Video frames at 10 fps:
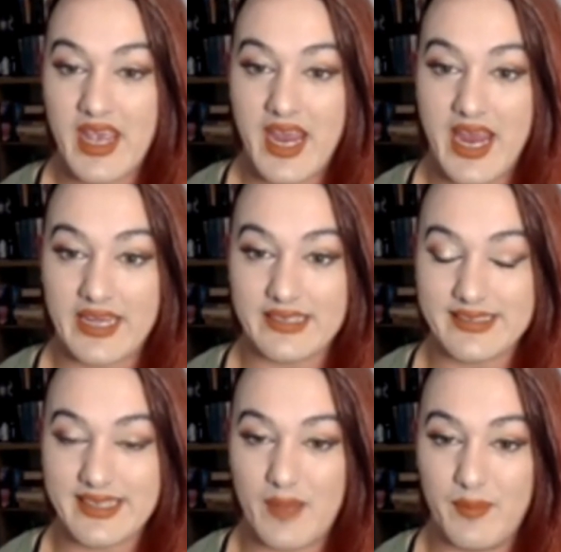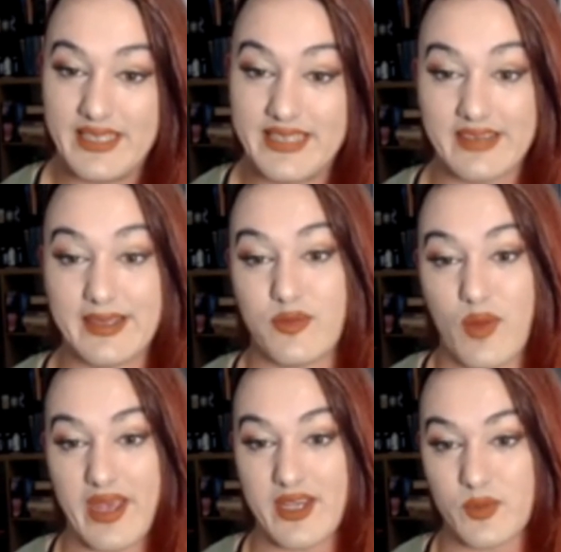And I mean, deadlift
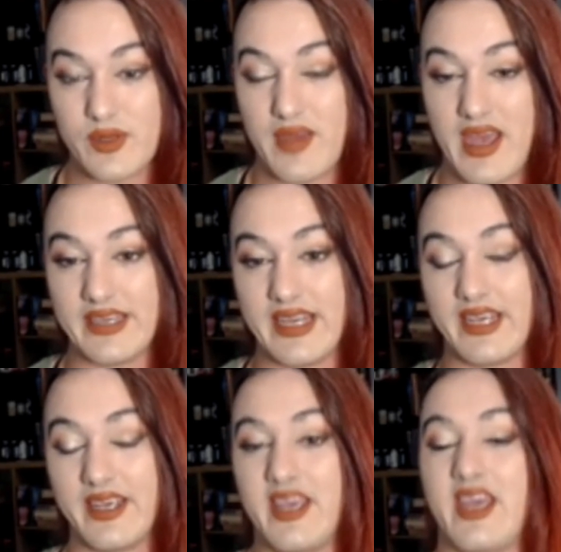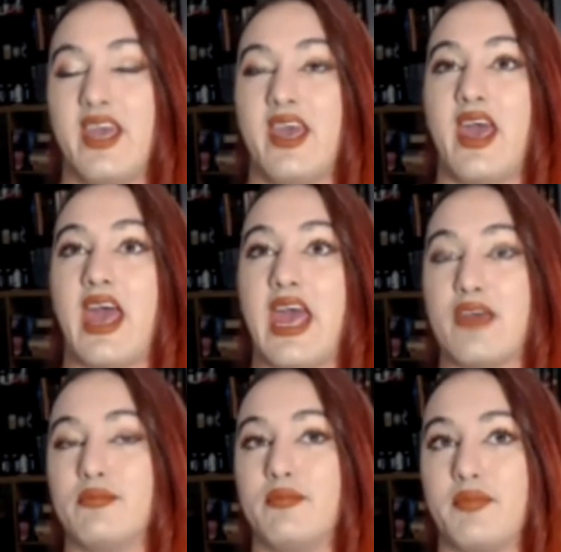wise, we've had it.
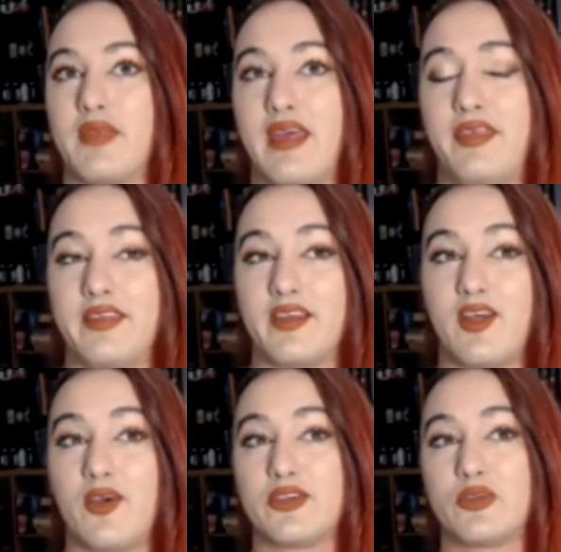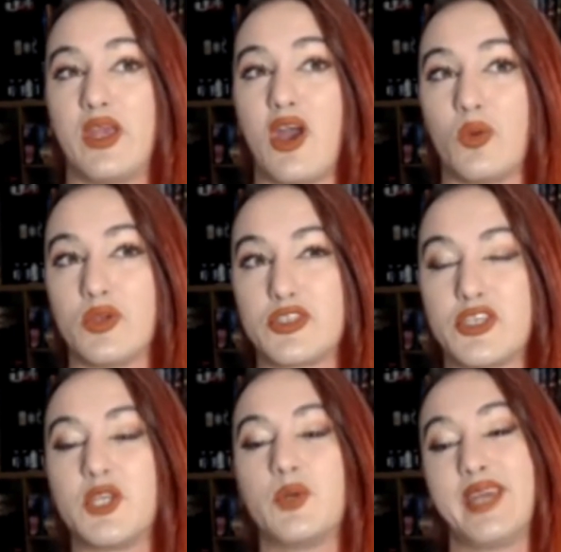I think the closest we got was
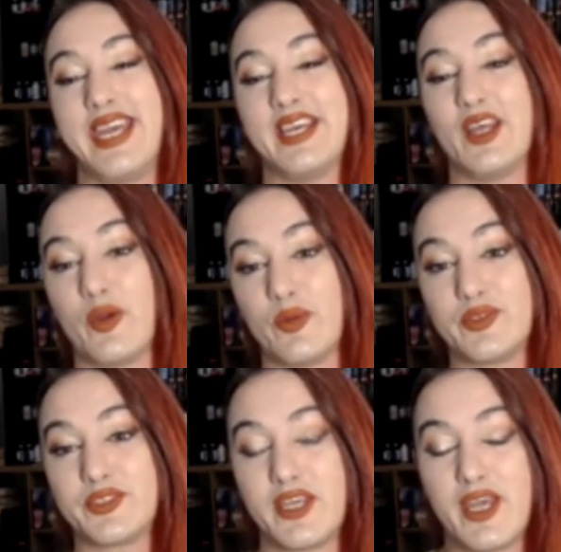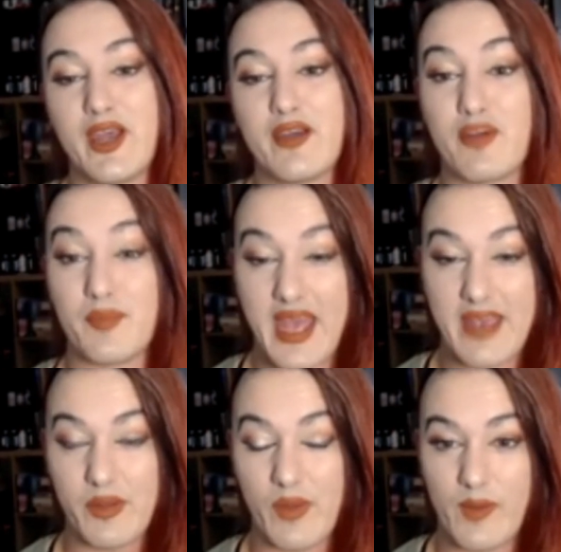2 kilos from the
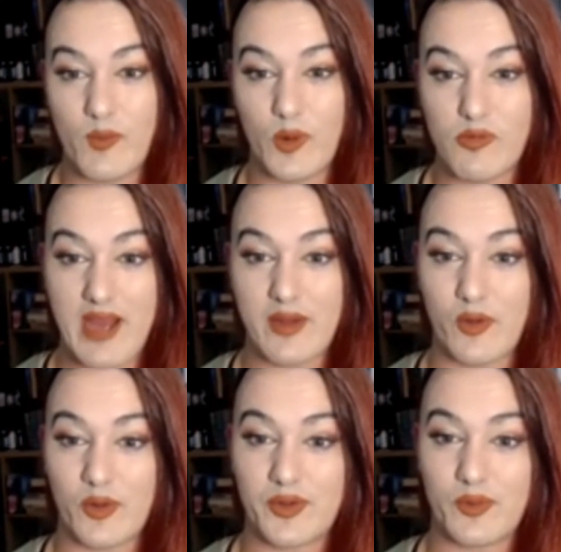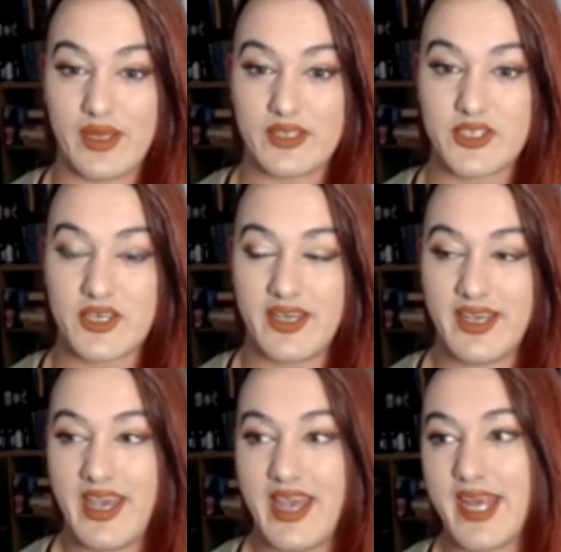heavyweight world record, which
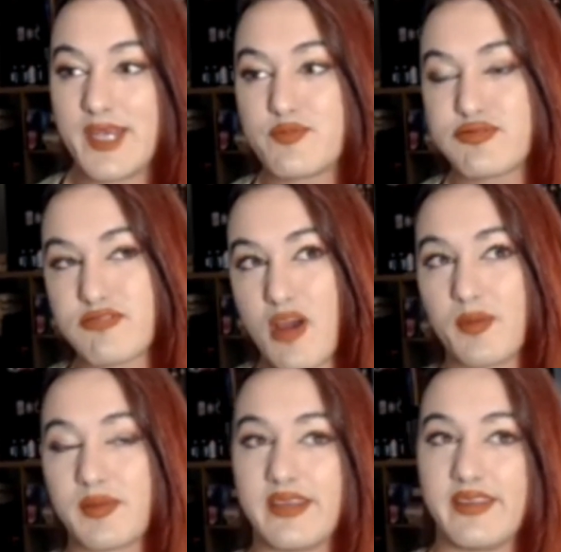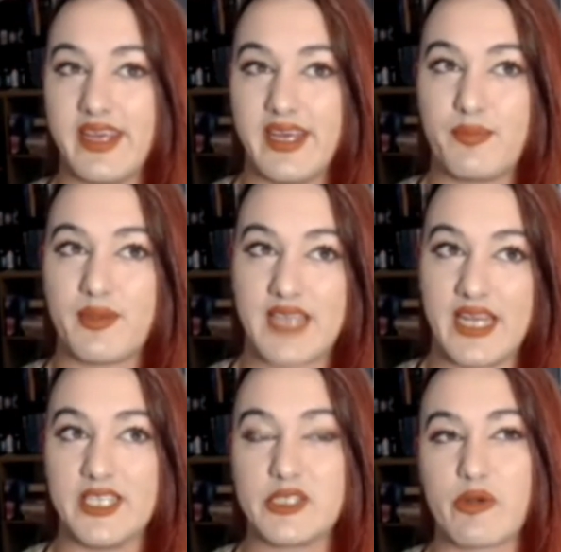is probably the
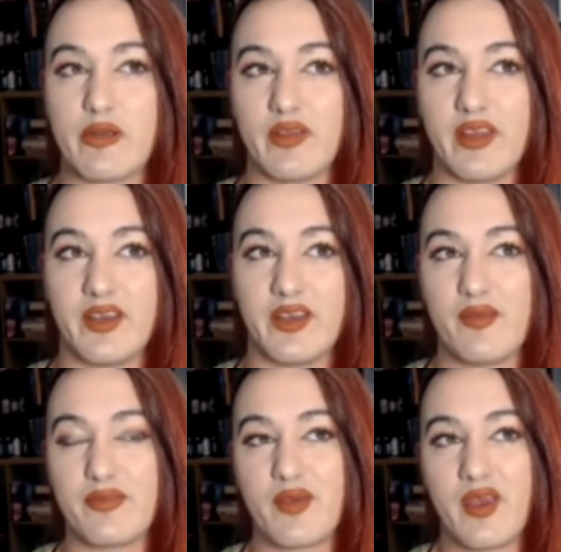percentage equivalent of